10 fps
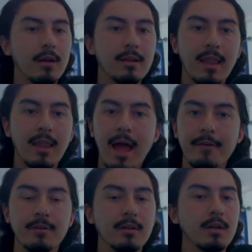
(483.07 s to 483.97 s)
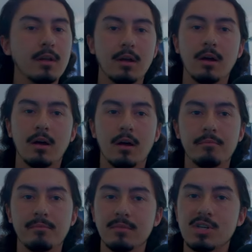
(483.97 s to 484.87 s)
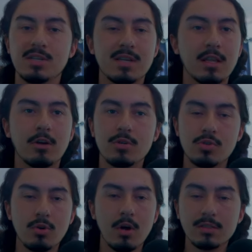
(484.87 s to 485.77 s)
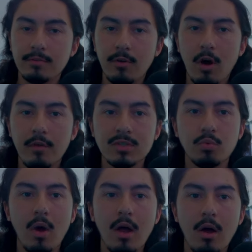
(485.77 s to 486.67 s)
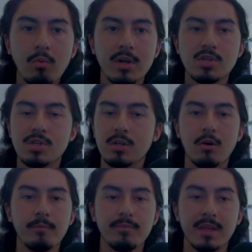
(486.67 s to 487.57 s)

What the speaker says: laughing. She said there was drugs involved as well, which, you know,